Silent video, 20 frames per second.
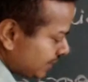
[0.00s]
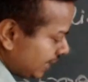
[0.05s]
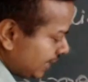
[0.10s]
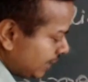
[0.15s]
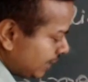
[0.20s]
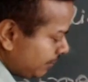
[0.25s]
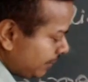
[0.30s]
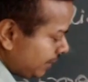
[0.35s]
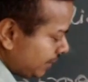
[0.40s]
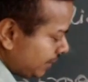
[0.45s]

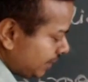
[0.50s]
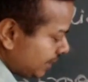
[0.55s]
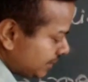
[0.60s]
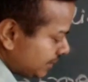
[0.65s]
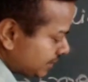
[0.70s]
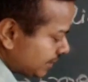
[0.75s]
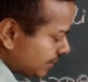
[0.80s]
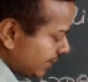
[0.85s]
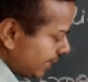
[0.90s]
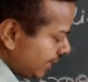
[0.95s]
element
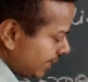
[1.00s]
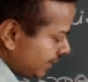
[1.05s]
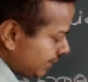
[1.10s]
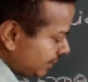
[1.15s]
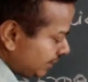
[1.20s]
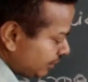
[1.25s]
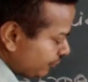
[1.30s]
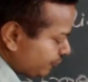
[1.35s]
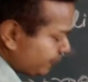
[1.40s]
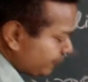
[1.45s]
is
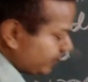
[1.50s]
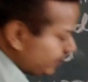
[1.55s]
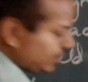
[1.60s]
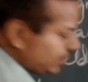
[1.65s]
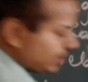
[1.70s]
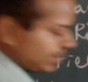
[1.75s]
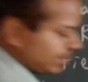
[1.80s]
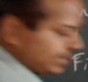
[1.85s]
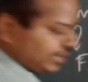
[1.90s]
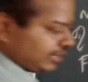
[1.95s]
creating the
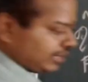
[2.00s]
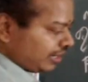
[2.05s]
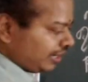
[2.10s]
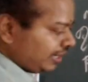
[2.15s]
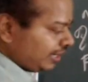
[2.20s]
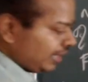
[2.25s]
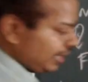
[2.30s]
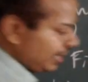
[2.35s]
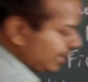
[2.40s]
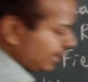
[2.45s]
field E
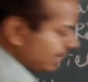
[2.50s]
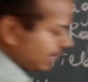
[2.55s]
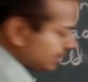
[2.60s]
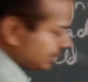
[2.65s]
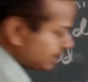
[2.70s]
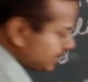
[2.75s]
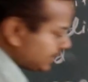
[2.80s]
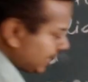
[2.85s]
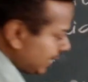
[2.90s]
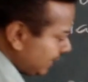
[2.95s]
naught.
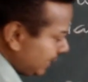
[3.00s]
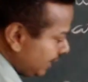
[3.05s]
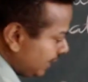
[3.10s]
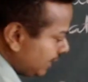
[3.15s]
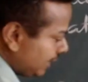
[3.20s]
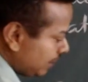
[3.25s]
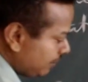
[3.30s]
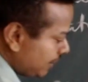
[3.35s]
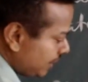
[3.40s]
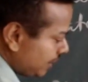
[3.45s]
The second
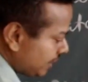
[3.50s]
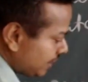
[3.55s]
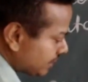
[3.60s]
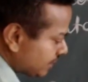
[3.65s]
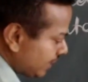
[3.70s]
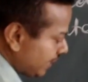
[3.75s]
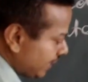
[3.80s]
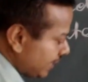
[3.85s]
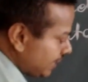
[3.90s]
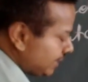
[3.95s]
element is
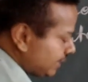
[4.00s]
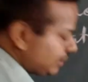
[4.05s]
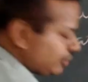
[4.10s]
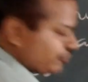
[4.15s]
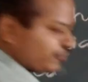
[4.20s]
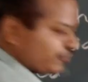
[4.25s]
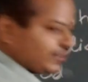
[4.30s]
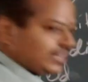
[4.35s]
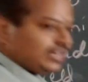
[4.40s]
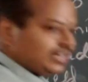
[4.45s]
creating
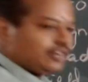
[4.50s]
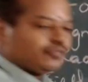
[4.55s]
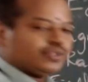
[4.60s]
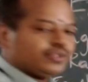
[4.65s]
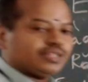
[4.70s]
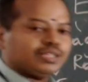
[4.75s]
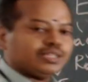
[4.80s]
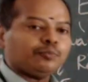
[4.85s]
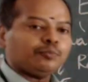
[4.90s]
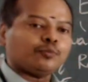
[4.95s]
the field
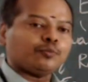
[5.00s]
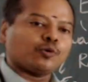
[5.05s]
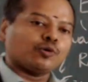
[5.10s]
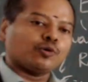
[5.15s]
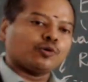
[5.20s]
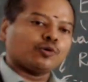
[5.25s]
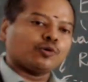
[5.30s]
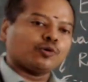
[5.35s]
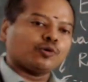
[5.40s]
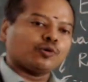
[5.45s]
with the
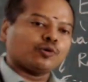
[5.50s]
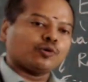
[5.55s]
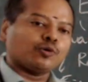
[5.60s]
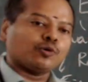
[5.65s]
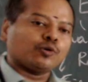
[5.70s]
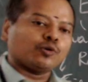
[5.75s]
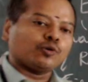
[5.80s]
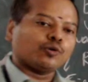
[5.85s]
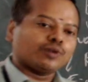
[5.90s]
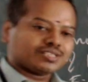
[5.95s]
progressive
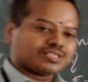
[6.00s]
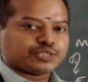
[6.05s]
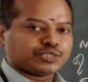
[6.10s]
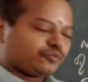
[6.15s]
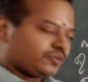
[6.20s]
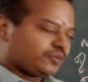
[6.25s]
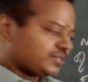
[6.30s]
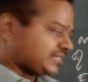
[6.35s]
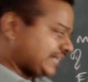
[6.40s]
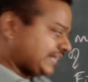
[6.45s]
phase shift of
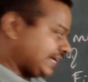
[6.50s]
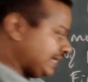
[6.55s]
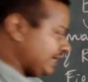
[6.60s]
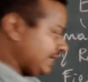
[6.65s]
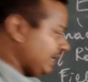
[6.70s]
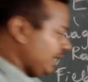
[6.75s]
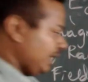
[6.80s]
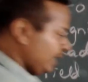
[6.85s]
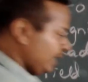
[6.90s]
psi.